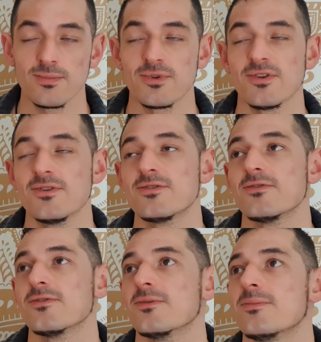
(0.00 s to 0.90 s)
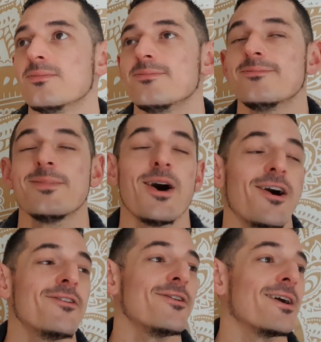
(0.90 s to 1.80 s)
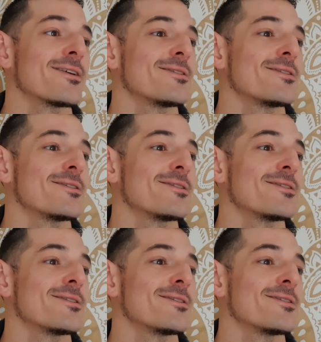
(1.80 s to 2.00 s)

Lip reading: Beautiful. Perfect.